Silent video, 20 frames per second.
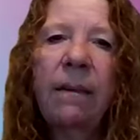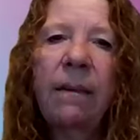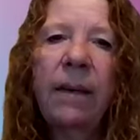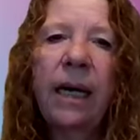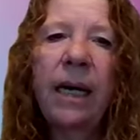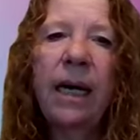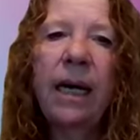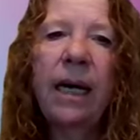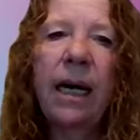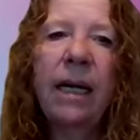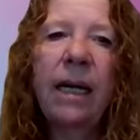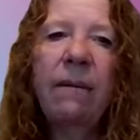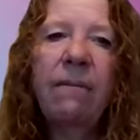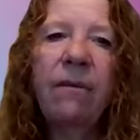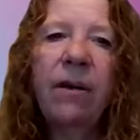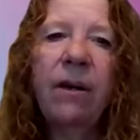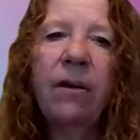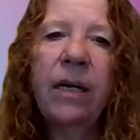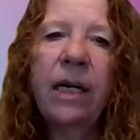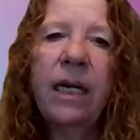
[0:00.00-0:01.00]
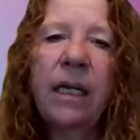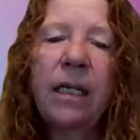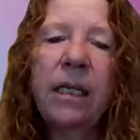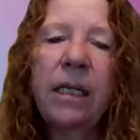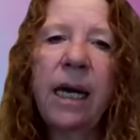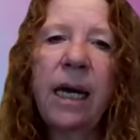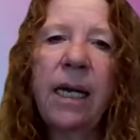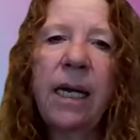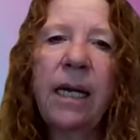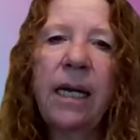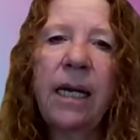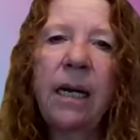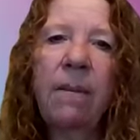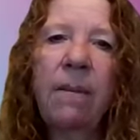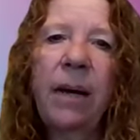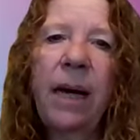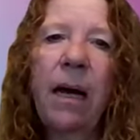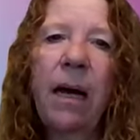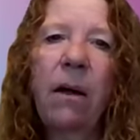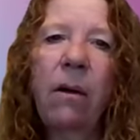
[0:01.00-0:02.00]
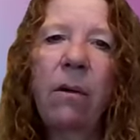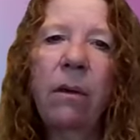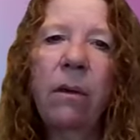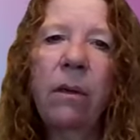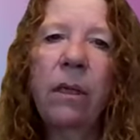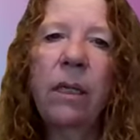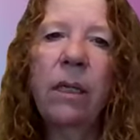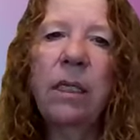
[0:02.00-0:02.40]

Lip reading: And I am very excited about